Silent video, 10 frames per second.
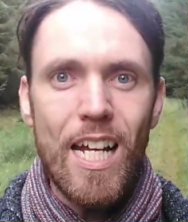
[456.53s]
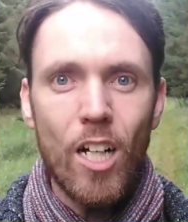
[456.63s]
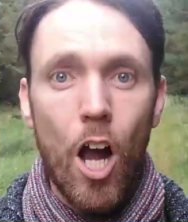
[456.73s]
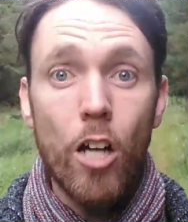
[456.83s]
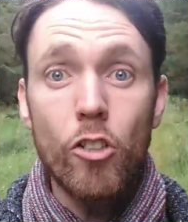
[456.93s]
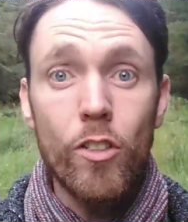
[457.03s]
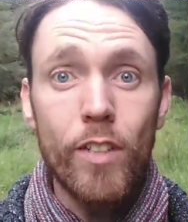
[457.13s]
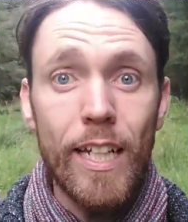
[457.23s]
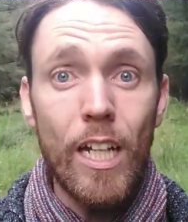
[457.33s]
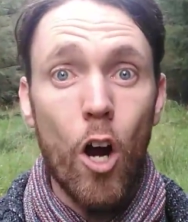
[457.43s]

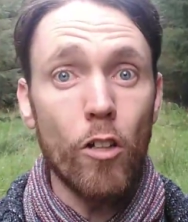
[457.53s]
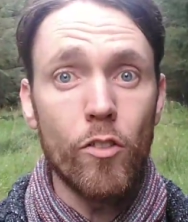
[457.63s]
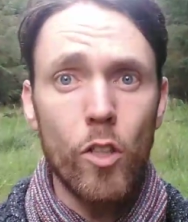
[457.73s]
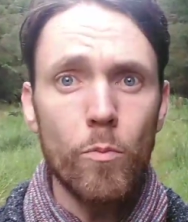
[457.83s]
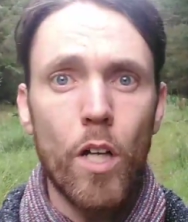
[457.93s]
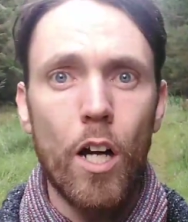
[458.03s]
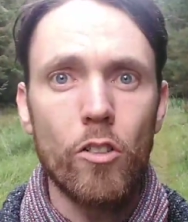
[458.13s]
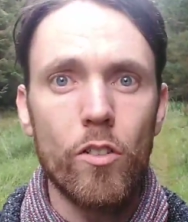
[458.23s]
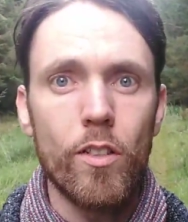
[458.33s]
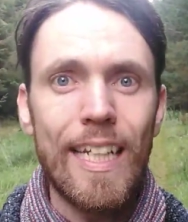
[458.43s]
consciously or
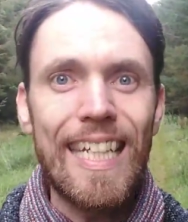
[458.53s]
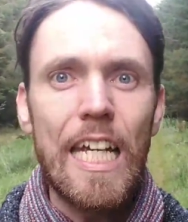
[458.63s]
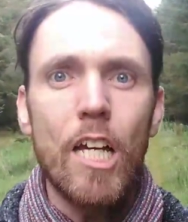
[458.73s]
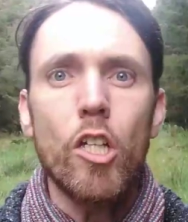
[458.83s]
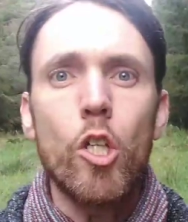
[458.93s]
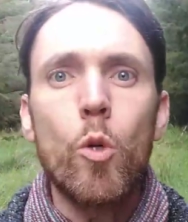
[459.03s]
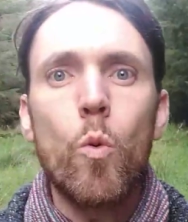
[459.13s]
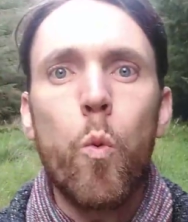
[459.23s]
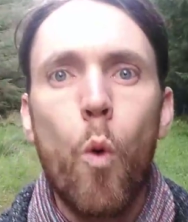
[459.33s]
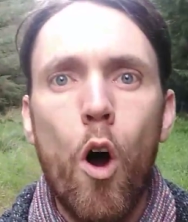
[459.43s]
subconsciously, you
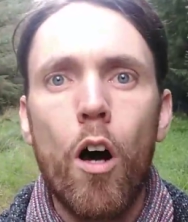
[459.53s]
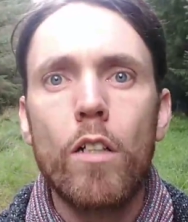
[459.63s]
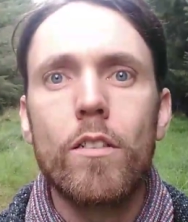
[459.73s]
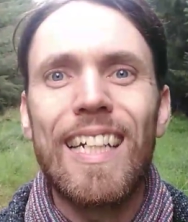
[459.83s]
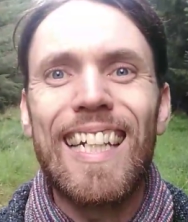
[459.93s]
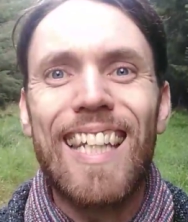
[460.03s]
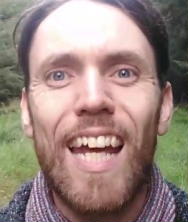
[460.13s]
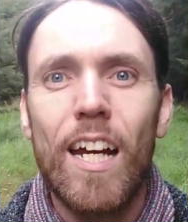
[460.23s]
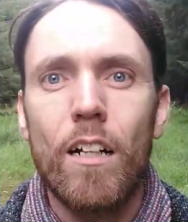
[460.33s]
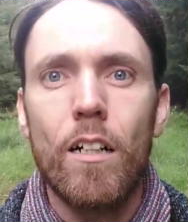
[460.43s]
want
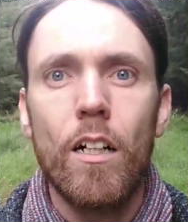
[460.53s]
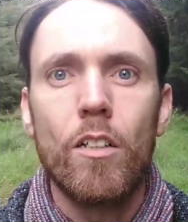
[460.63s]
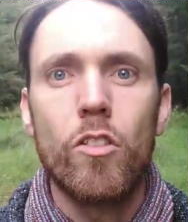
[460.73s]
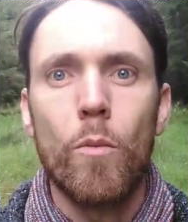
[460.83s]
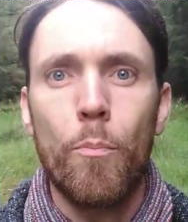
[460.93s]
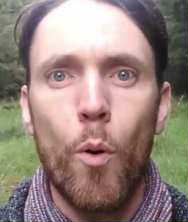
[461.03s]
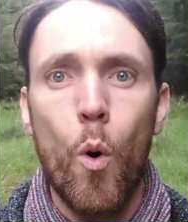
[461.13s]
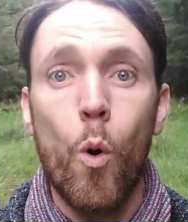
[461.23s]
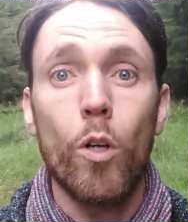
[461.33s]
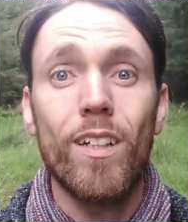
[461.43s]
their
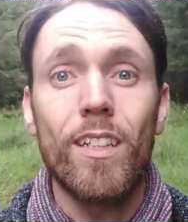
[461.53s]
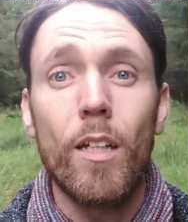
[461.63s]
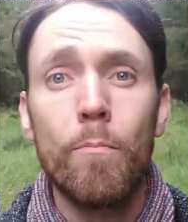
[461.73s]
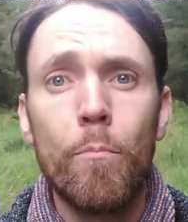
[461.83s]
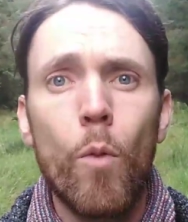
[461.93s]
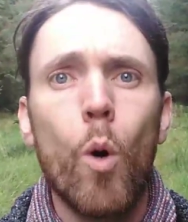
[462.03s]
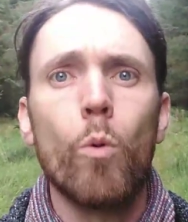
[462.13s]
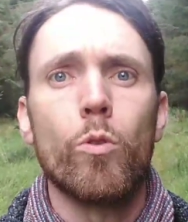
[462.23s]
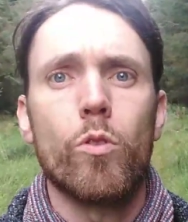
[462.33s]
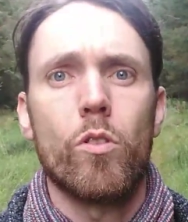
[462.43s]
support the
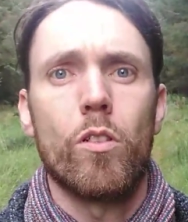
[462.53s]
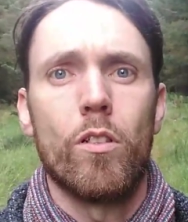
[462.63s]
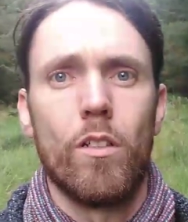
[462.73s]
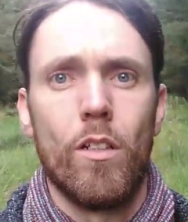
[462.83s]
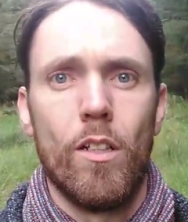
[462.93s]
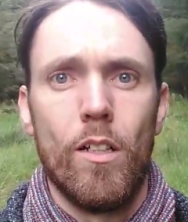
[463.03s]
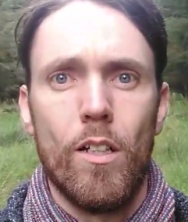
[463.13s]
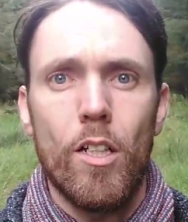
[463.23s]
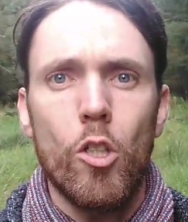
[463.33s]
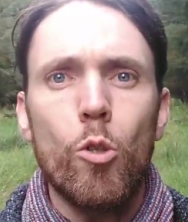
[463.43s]
most.
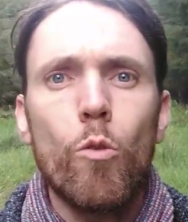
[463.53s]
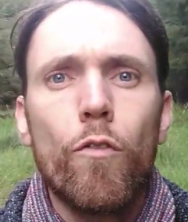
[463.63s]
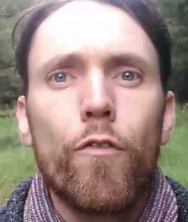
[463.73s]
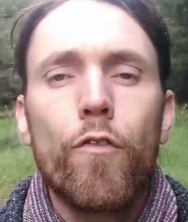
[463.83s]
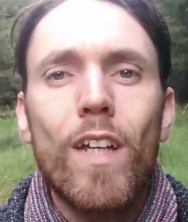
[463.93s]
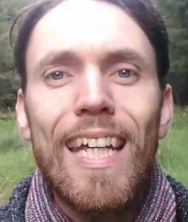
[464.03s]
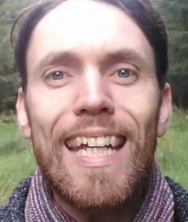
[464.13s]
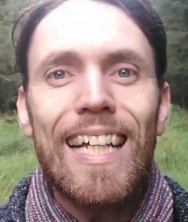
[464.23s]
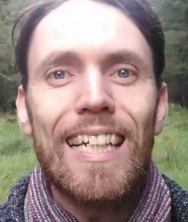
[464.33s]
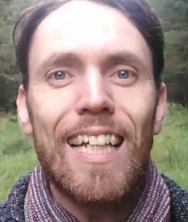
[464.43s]
You
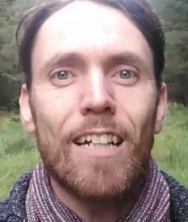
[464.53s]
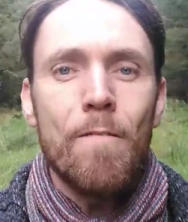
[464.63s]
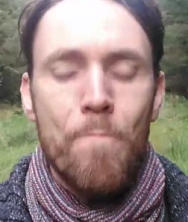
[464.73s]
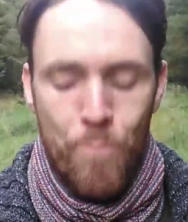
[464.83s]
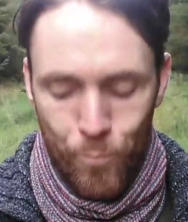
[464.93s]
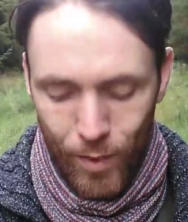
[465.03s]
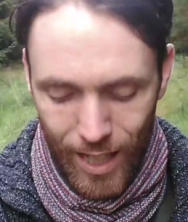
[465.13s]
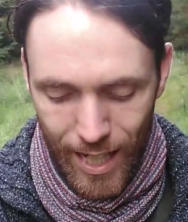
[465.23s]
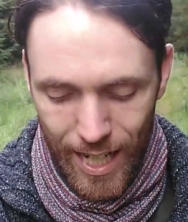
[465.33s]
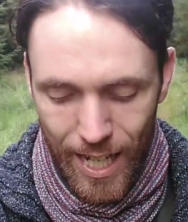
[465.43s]
feel that
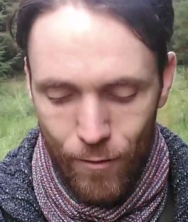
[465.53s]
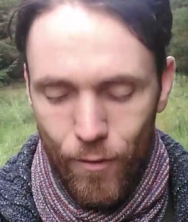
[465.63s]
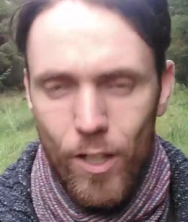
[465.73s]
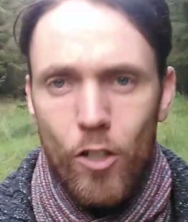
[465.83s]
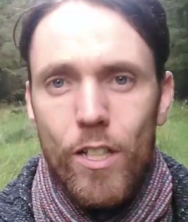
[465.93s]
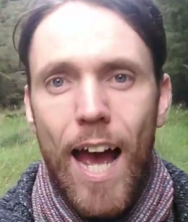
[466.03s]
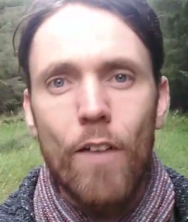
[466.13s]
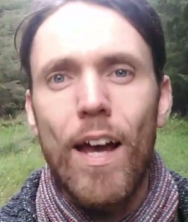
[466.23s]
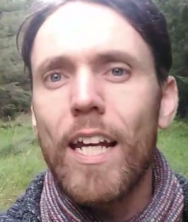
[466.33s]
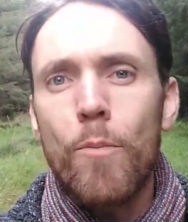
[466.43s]
if you're to
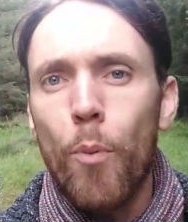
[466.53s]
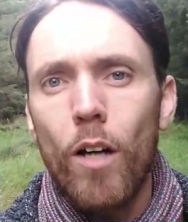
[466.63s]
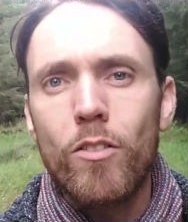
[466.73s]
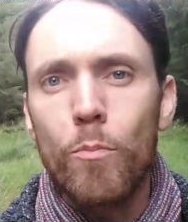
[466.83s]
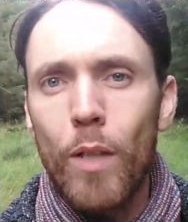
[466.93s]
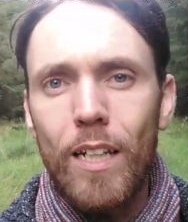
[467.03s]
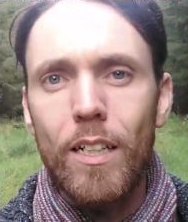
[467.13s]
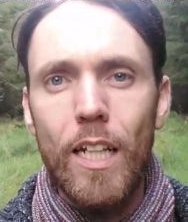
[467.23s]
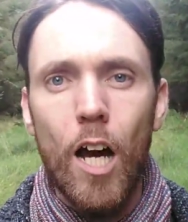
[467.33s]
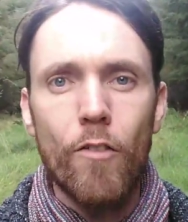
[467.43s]
have any
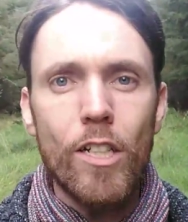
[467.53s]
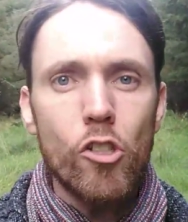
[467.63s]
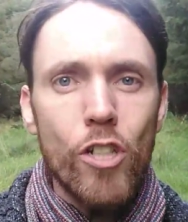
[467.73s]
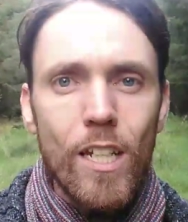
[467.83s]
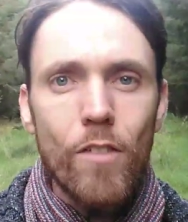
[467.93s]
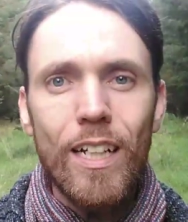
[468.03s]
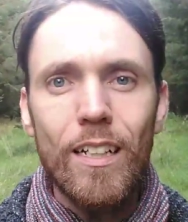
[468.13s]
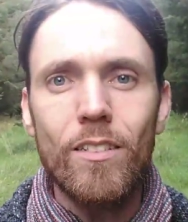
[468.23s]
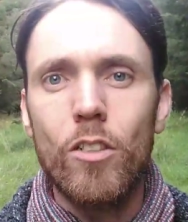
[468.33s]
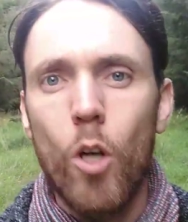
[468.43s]
possibility of achieving
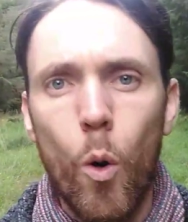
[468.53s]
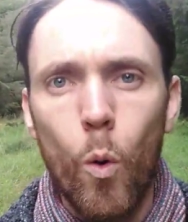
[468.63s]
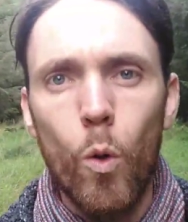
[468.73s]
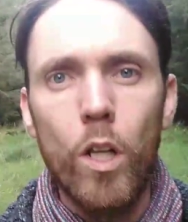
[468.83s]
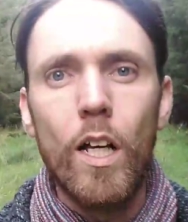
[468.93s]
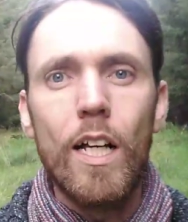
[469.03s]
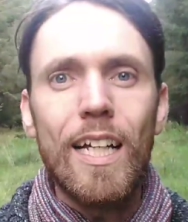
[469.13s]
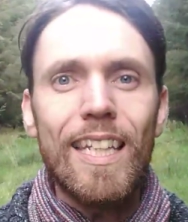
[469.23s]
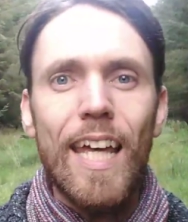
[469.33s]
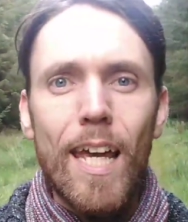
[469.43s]
this goal,
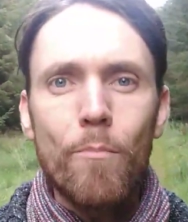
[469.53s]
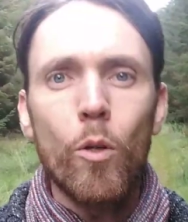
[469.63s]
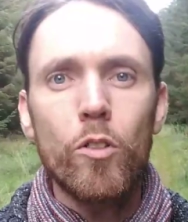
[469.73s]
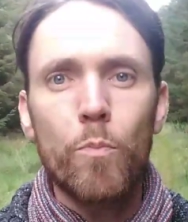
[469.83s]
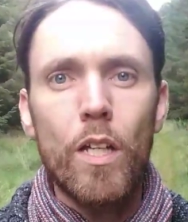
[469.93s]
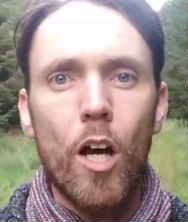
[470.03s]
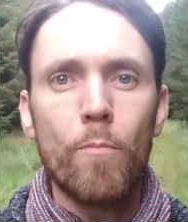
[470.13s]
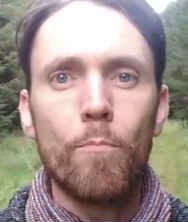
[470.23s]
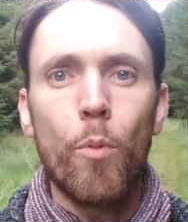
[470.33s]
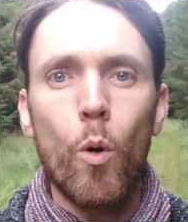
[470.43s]
they must be
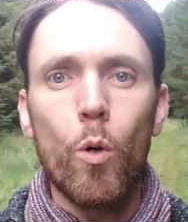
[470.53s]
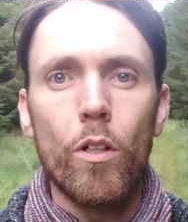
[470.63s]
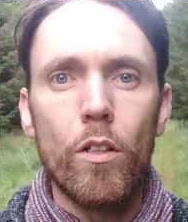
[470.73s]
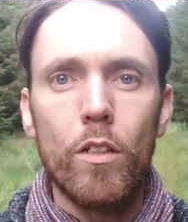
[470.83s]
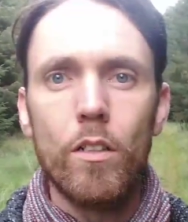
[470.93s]
on board.